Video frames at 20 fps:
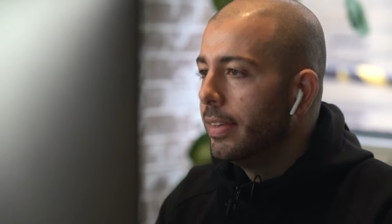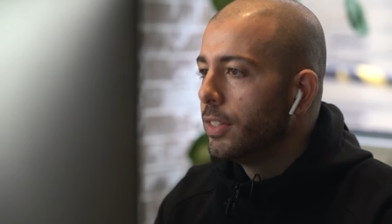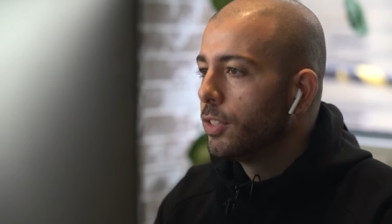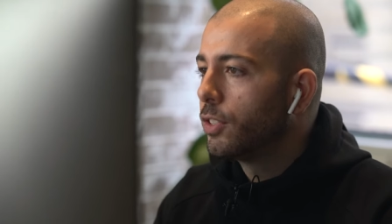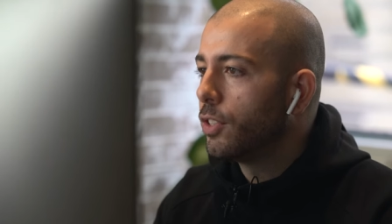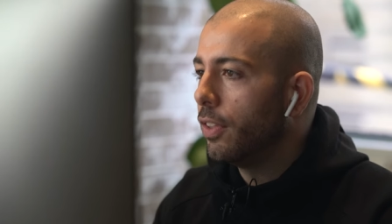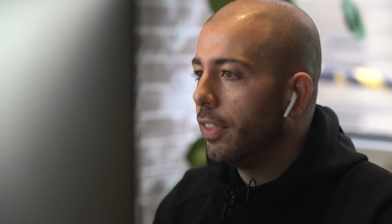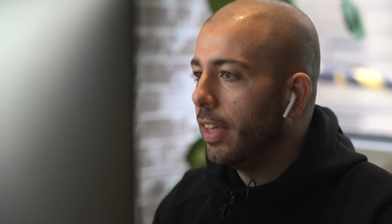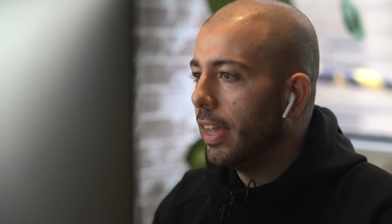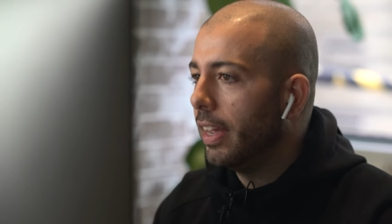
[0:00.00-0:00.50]

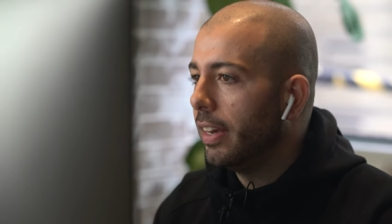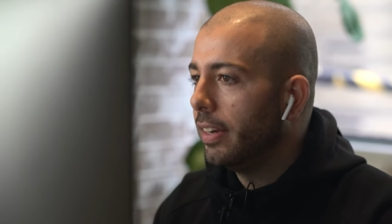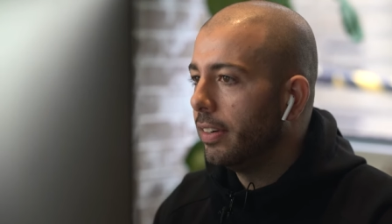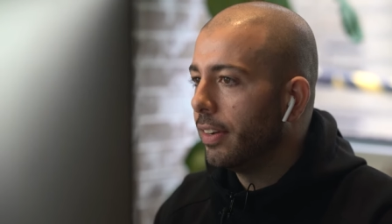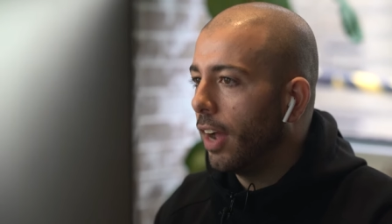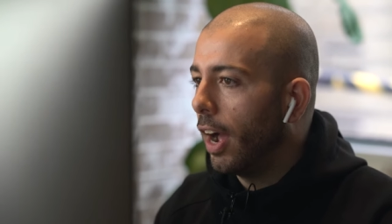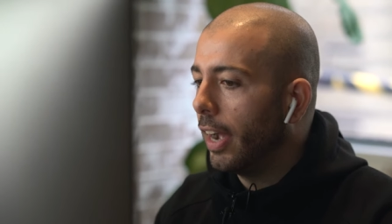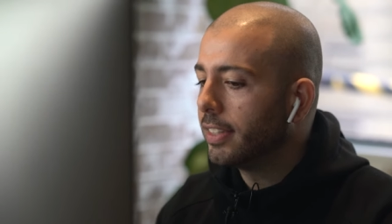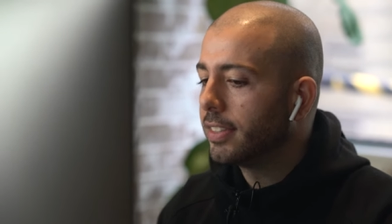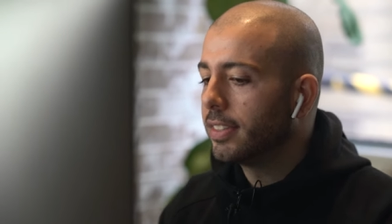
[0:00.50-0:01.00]
So
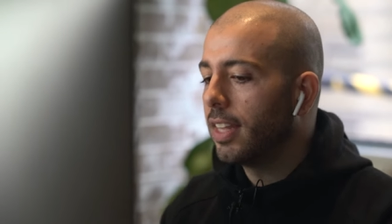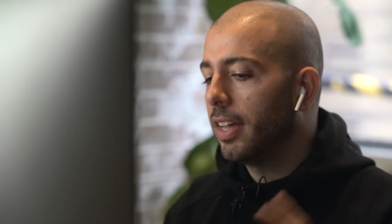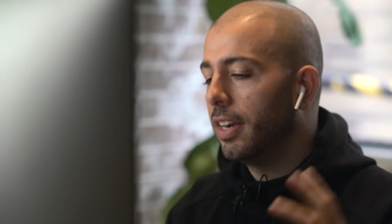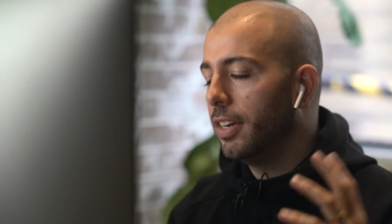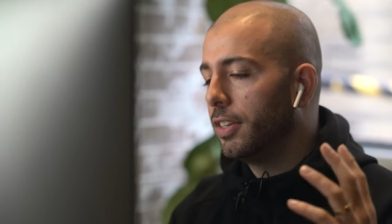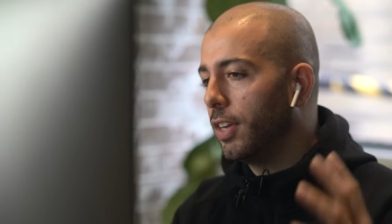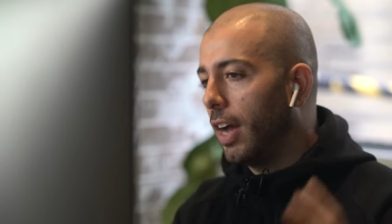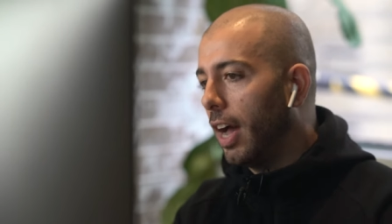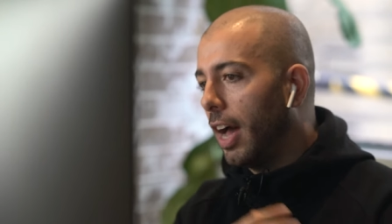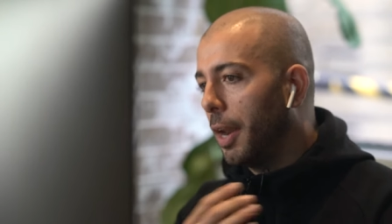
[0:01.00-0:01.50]
then I
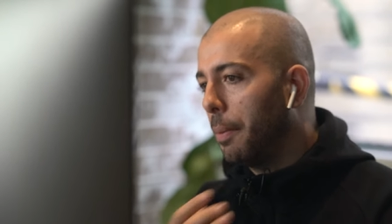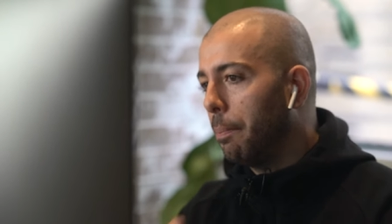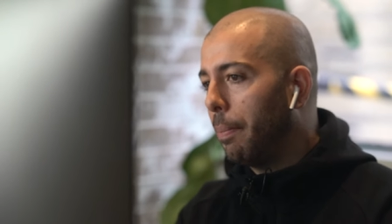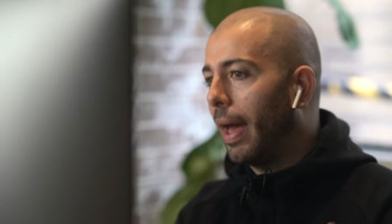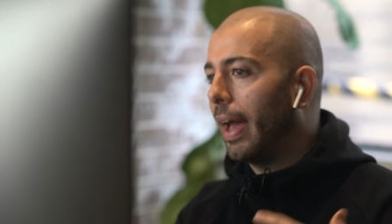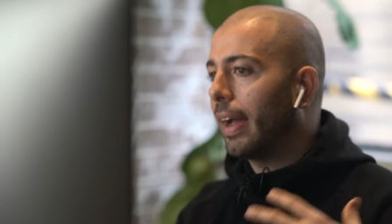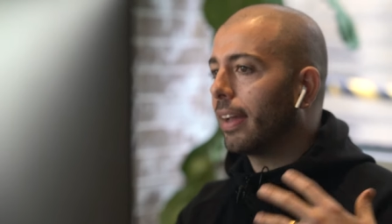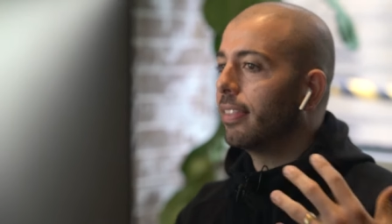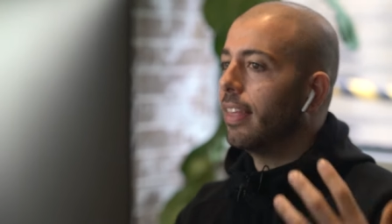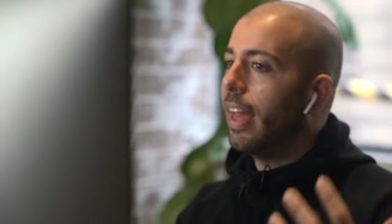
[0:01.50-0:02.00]
started to
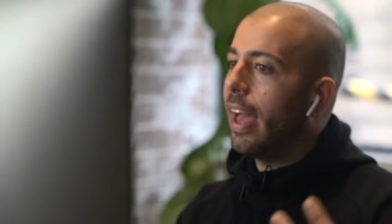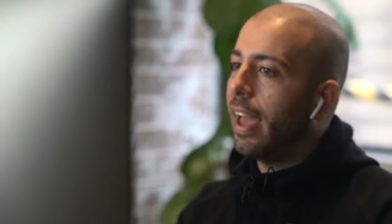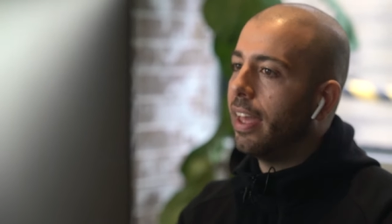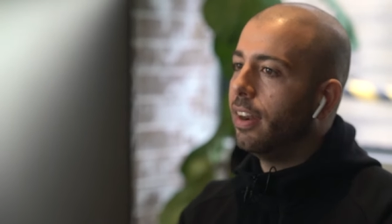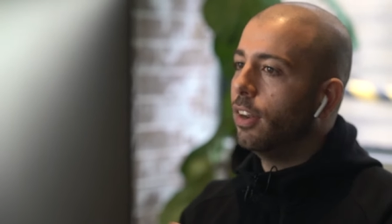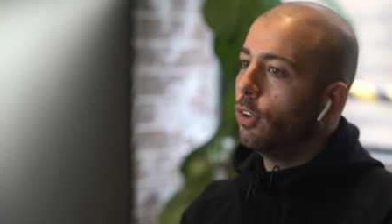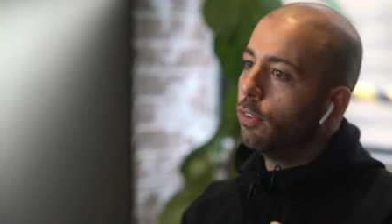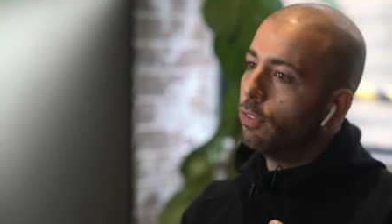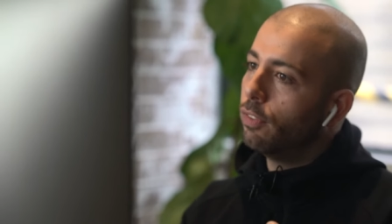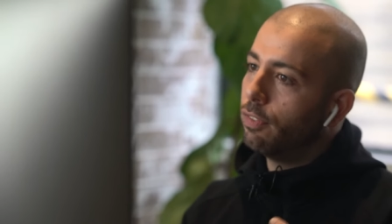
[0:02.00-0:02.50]
unpack that
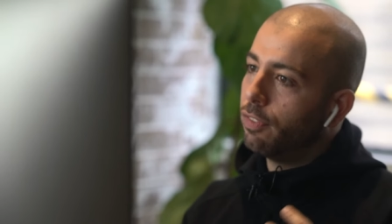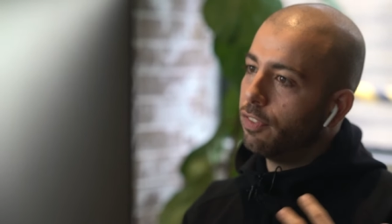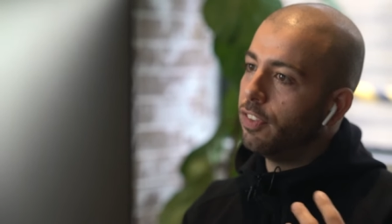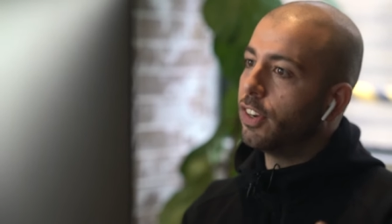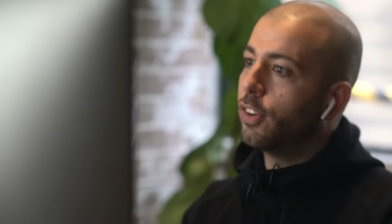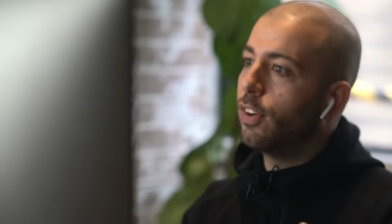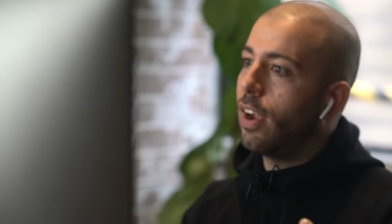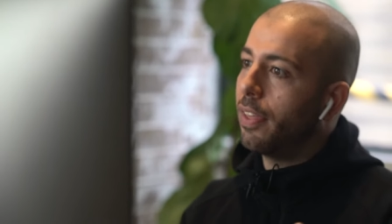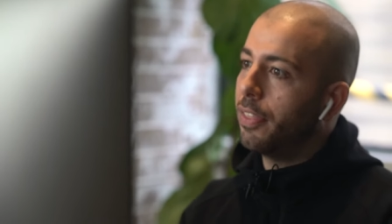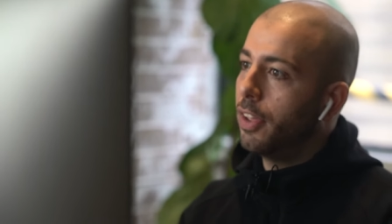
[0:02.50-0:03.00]
and
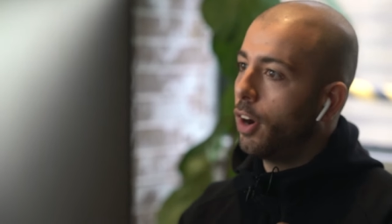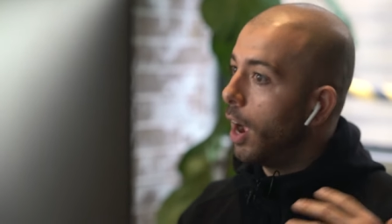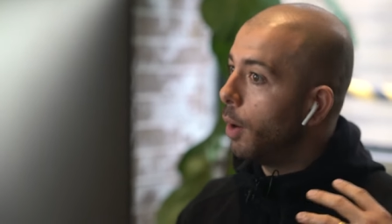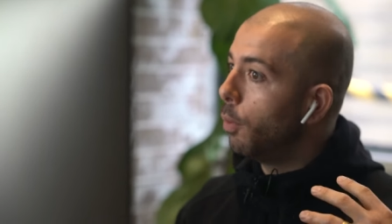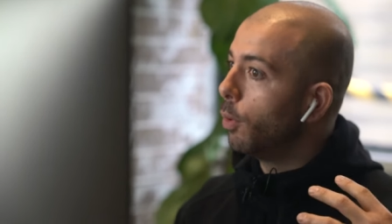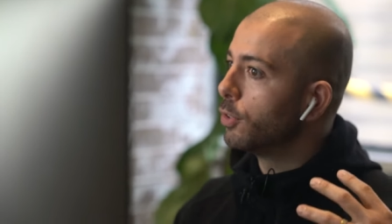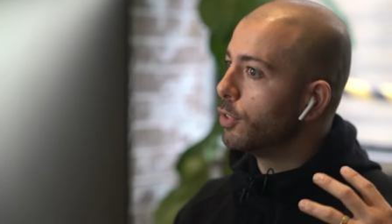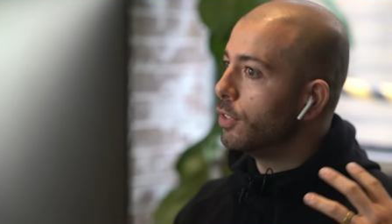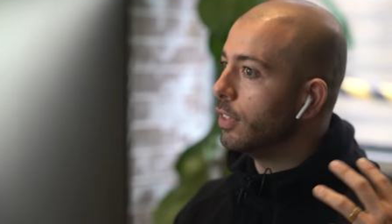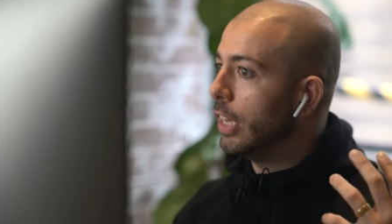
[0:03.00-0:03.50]
figure out that I
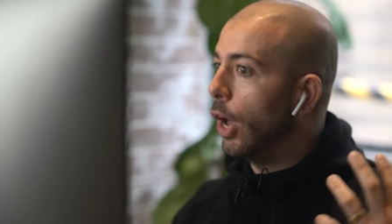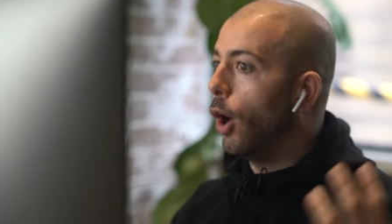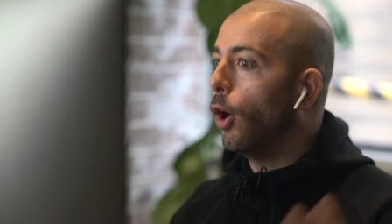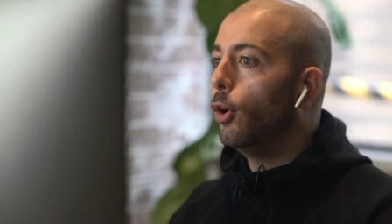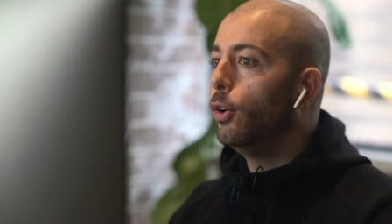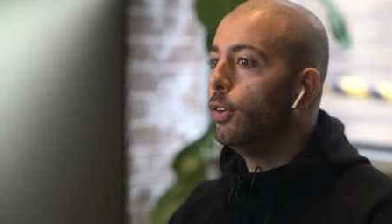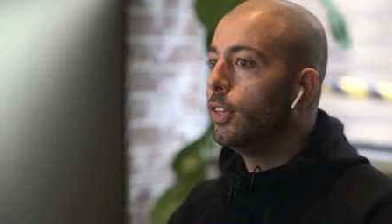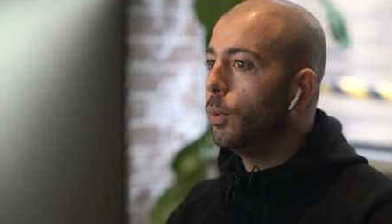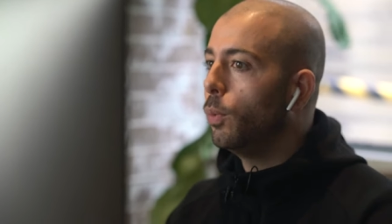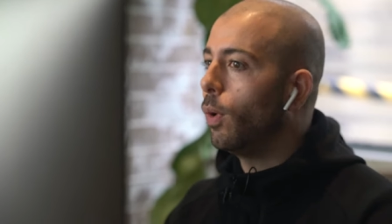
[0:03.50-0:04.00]
wasn't the
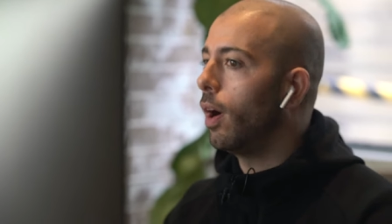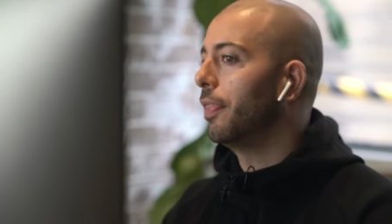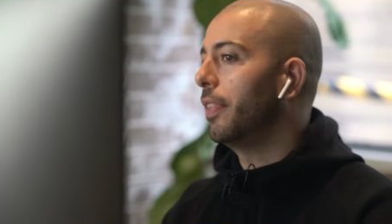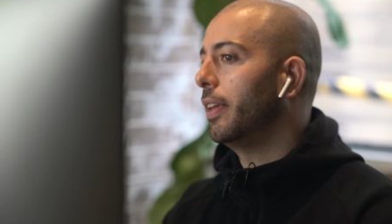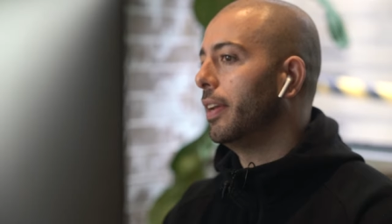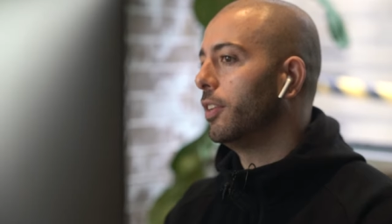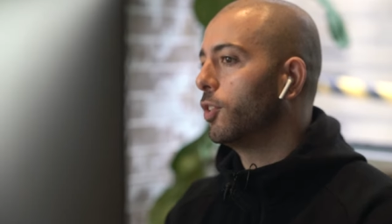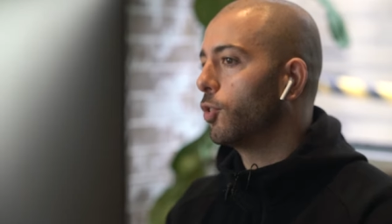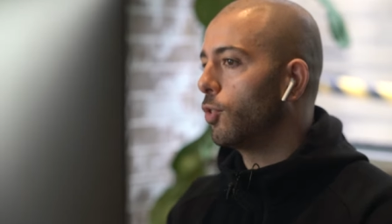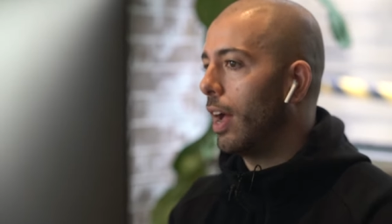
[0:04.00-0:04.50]
only one
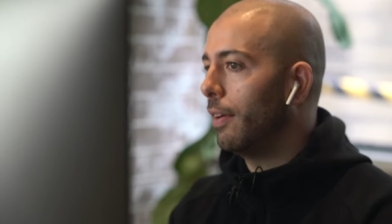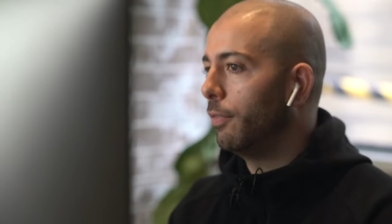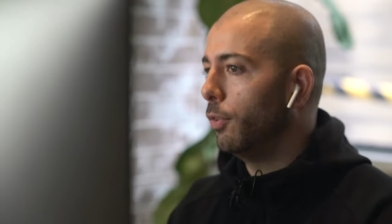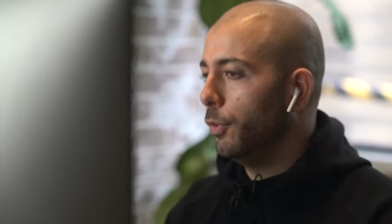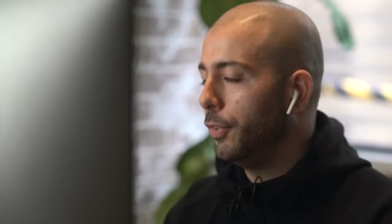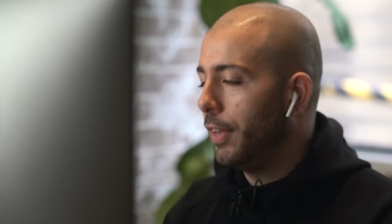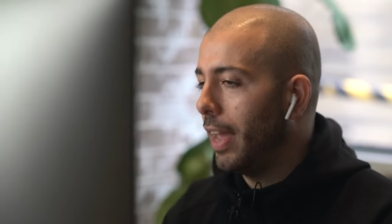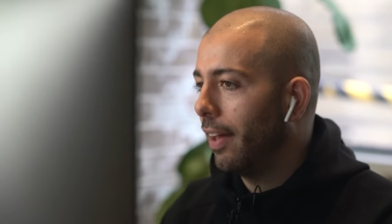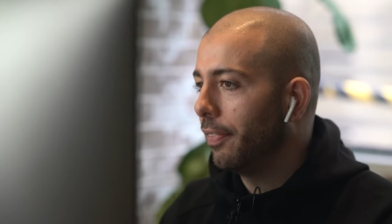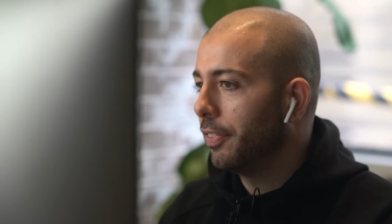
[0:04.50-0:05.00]
that had
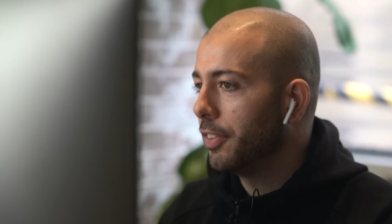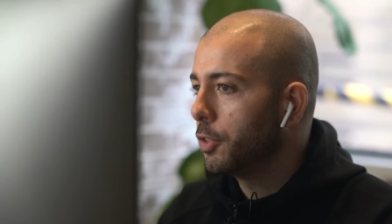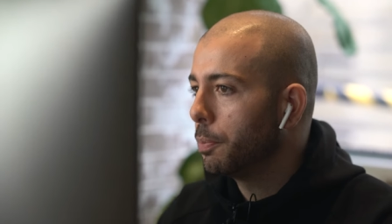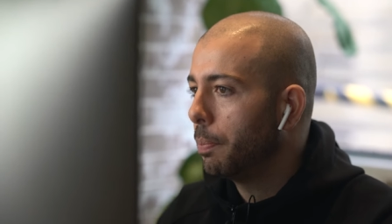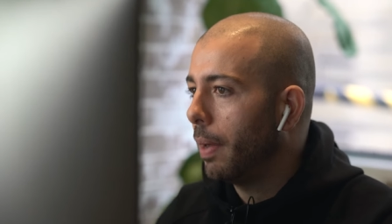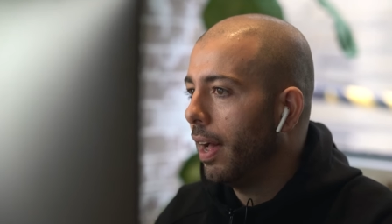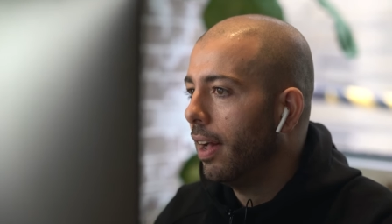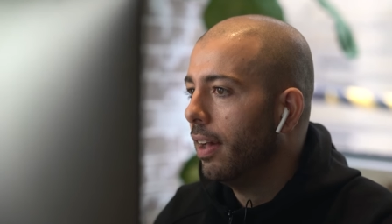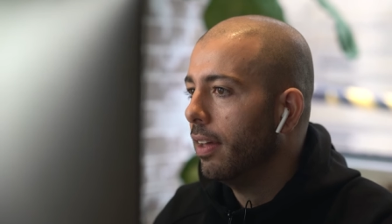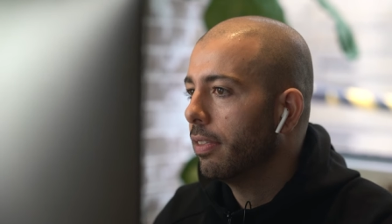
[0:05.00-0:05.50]
traveled down this
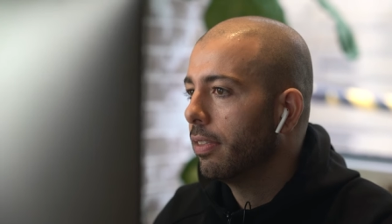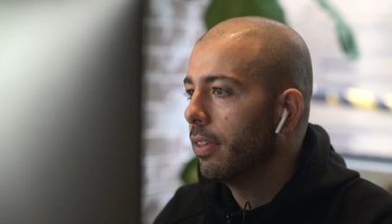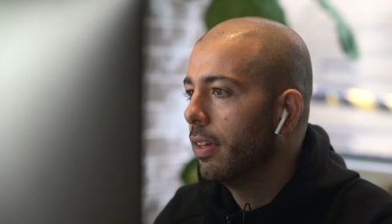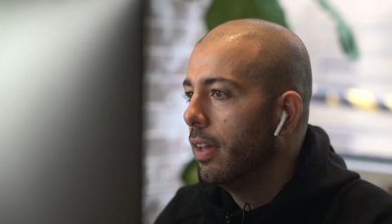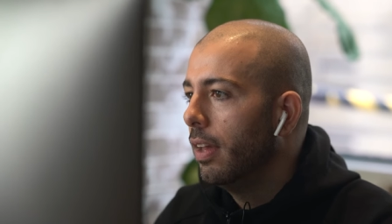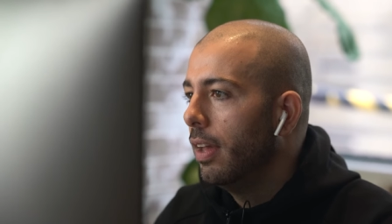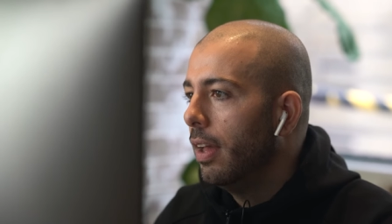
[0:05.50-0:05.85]
path.